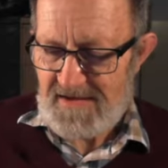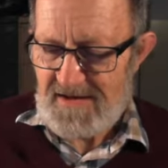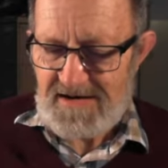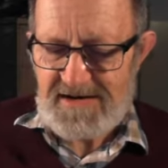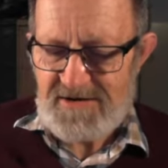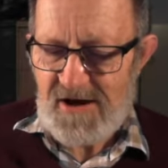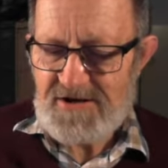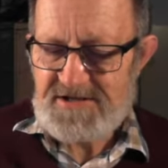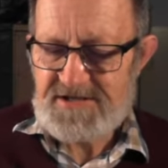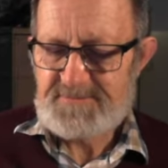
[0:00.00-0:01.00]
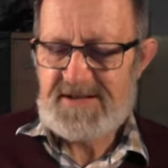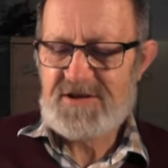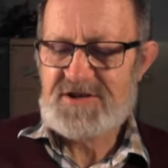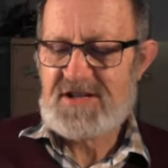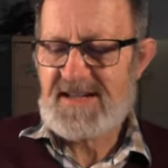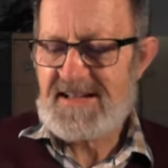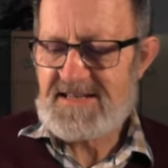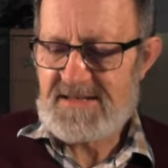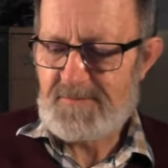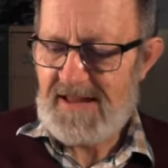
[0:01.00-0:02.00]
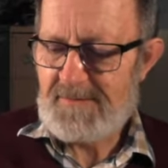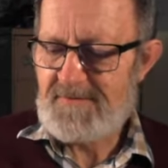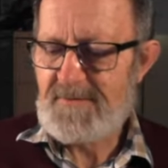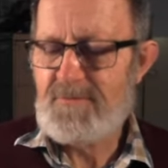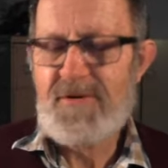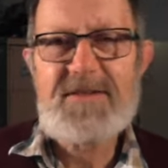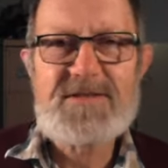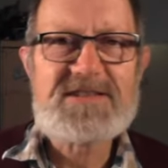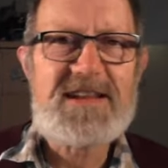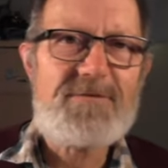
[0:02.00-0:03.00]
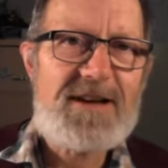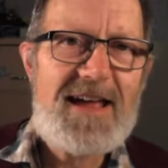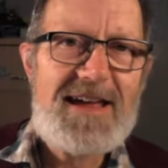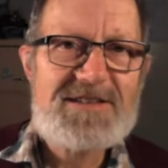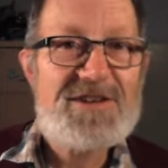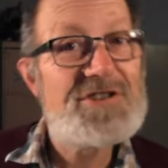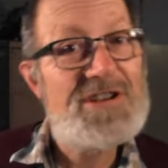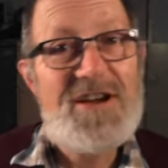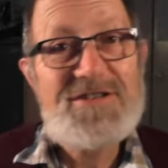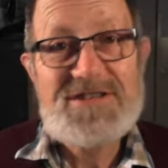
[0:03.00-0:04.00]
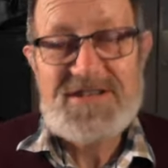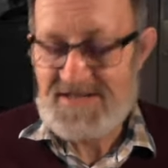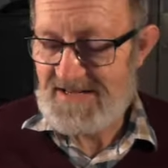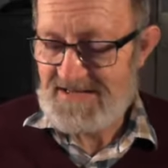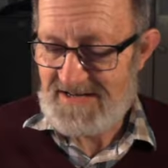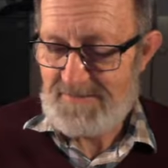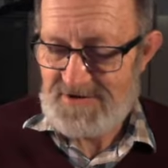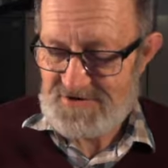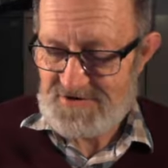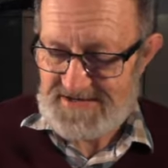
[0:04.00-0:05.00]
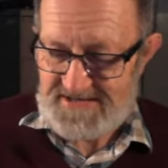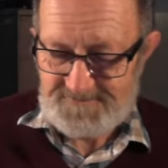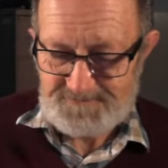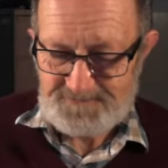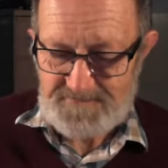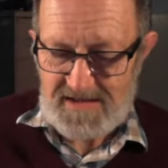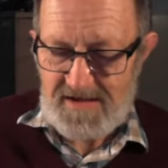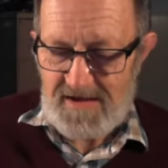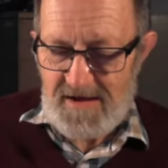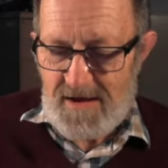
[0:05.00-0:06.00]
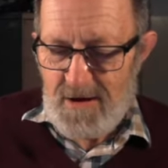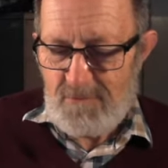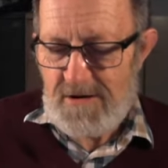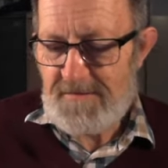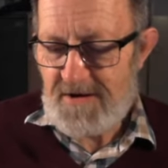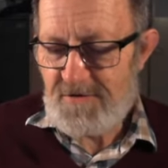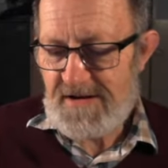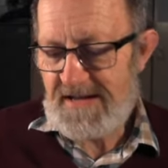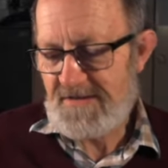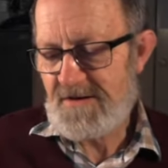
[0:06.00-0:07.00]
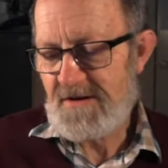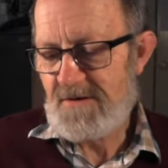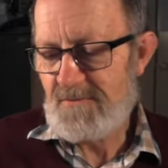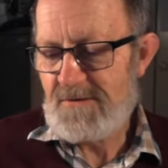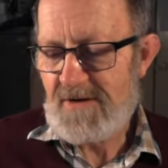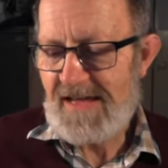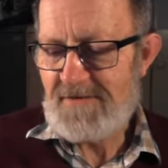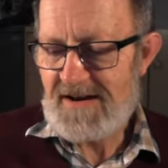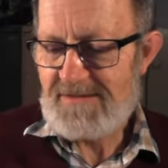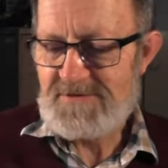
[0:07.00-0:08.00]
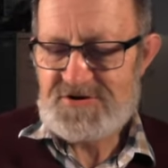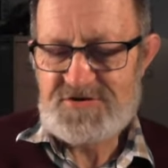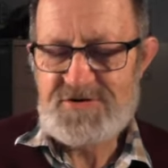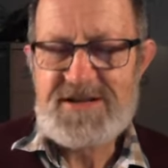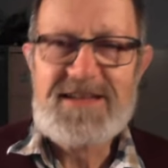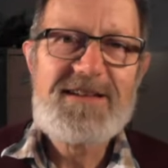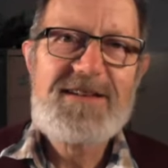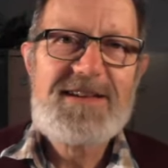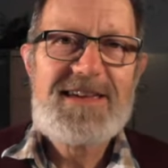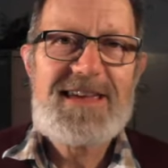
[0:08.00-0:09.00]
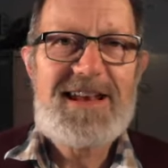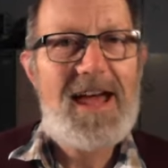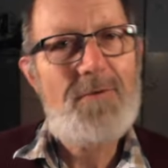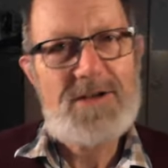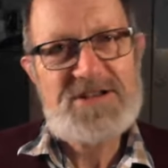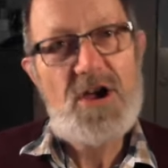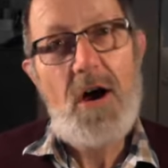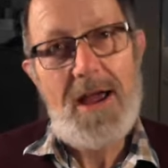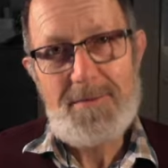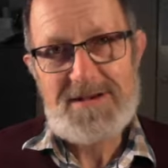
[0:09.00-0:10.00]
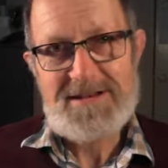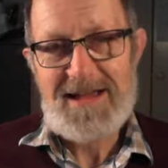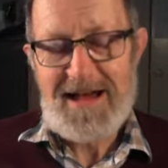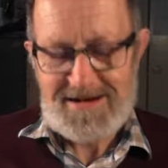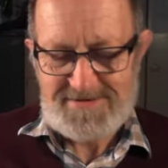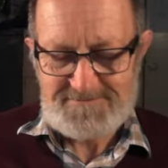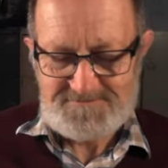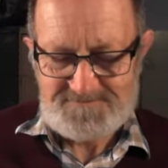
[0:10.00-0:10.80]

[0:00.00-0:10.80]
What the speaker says: Lynn notices because she eats some lemon for breakfast every day, so she notices these lemon trees. We've agreed that we will have a lemon tree in our retirement garden.